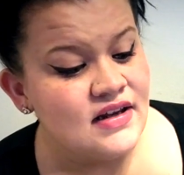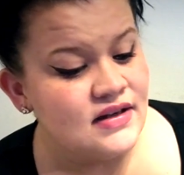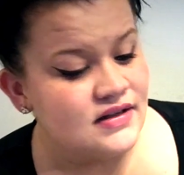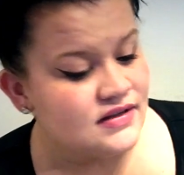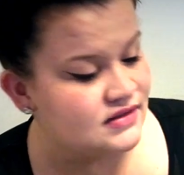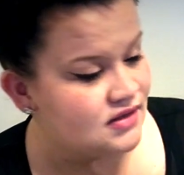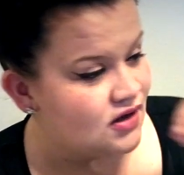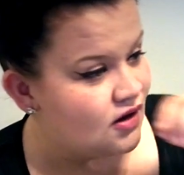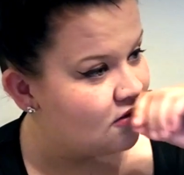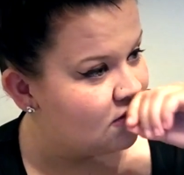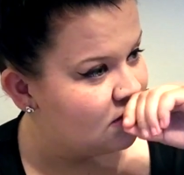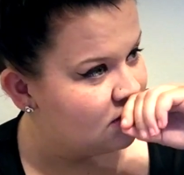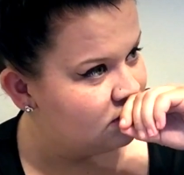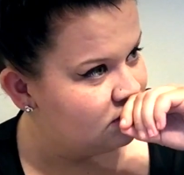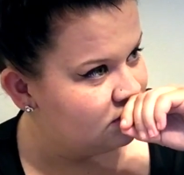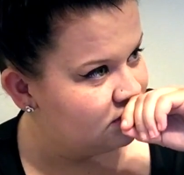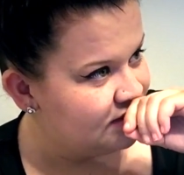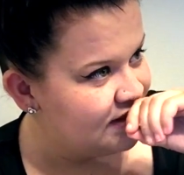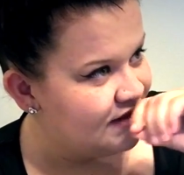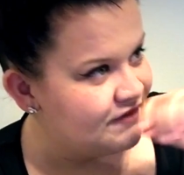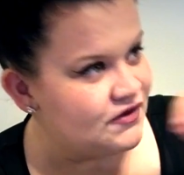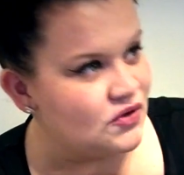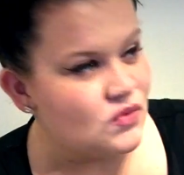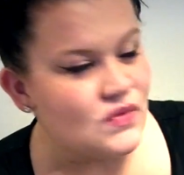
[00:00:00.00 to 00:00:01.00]
So,
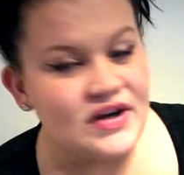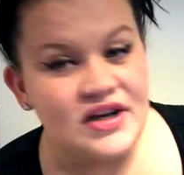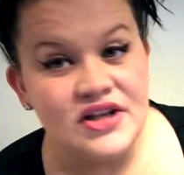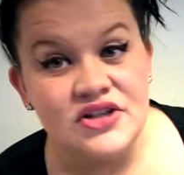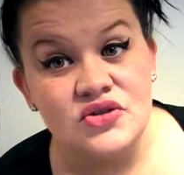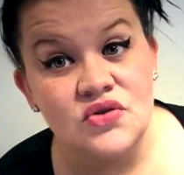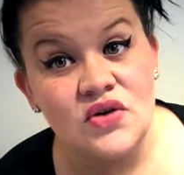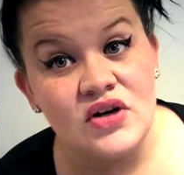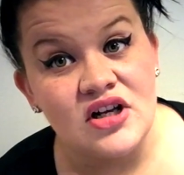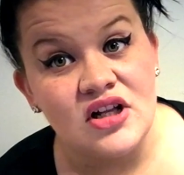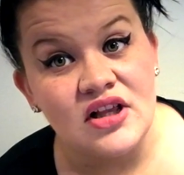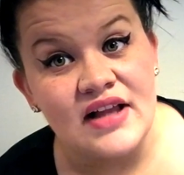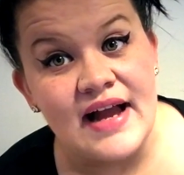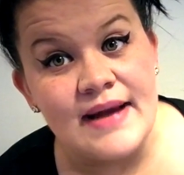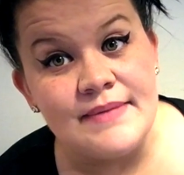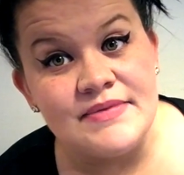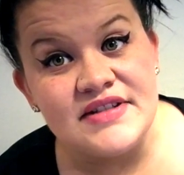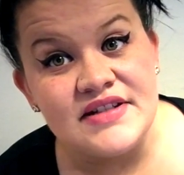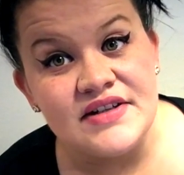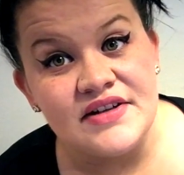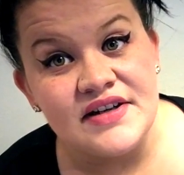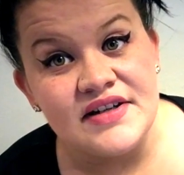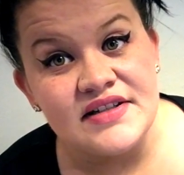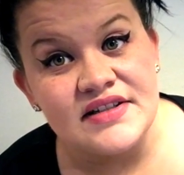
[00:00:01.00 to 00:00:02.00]
if you want to do a collab
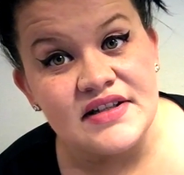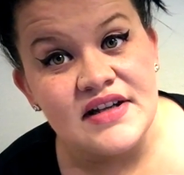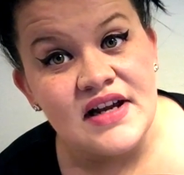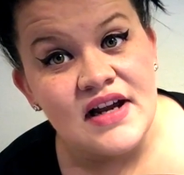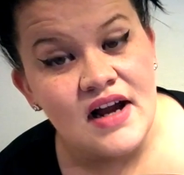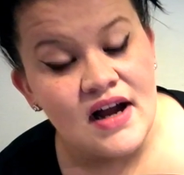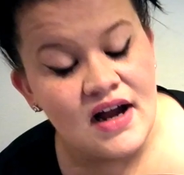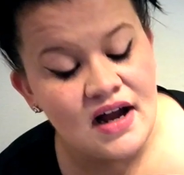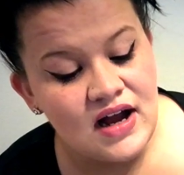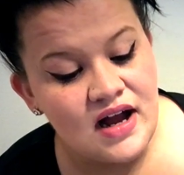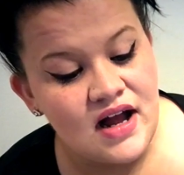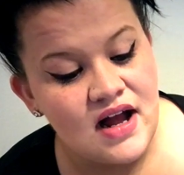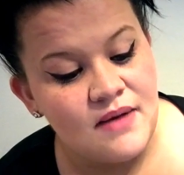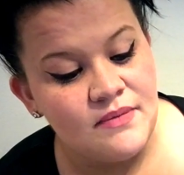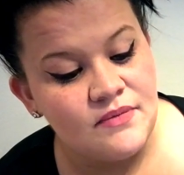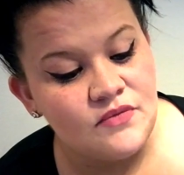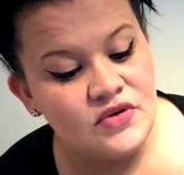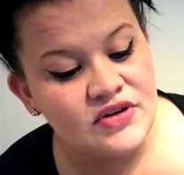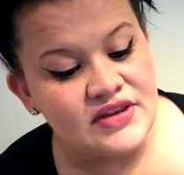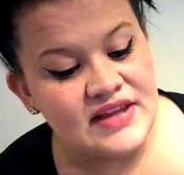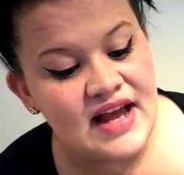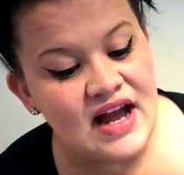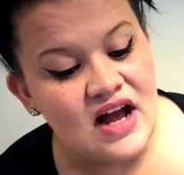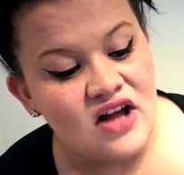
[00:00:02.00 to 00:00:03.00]
series
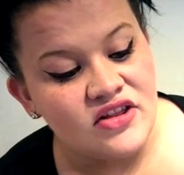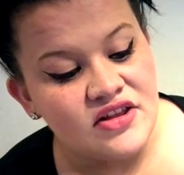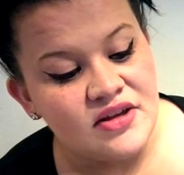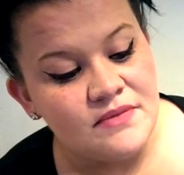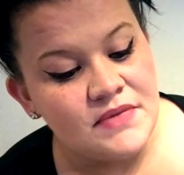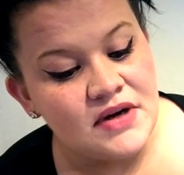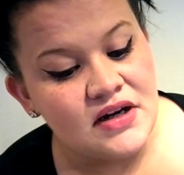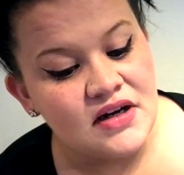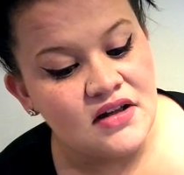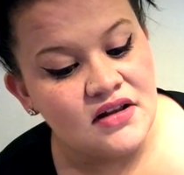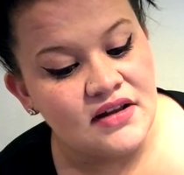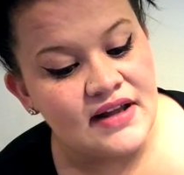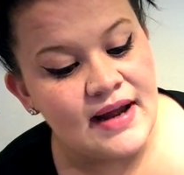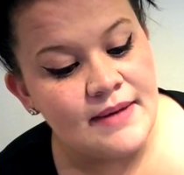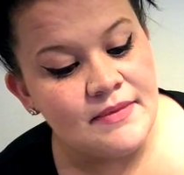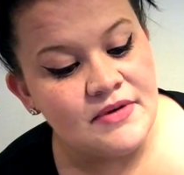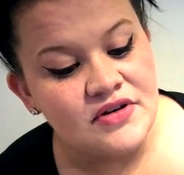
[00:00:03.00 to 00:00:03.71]
with the Healthy Bug collab,